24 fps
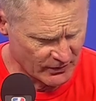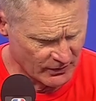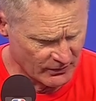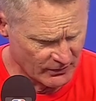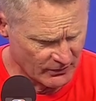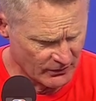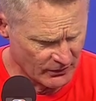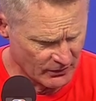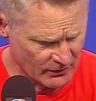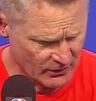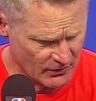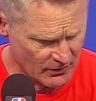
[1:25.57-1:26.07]

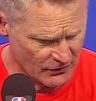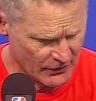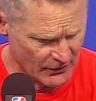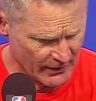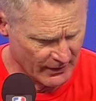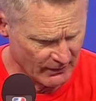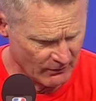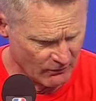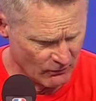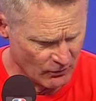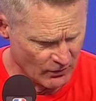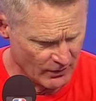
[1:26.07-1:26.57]
The good
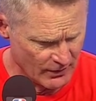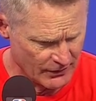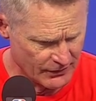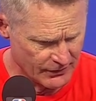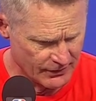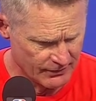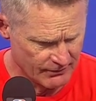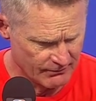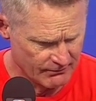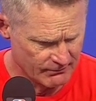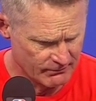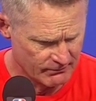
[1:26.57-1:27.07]
thing with
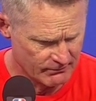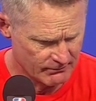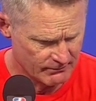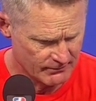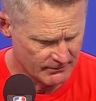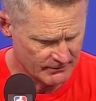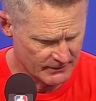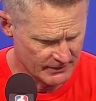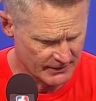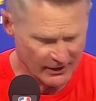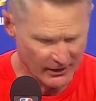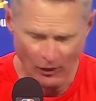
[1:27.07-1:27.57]

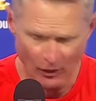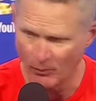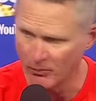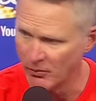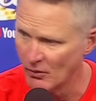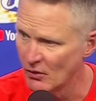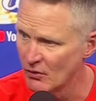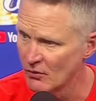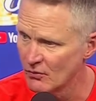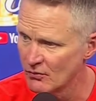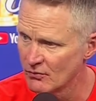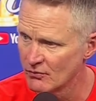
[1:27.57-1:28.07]
an
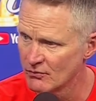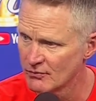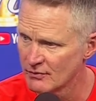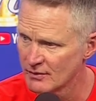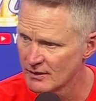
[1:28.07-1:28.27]
elbow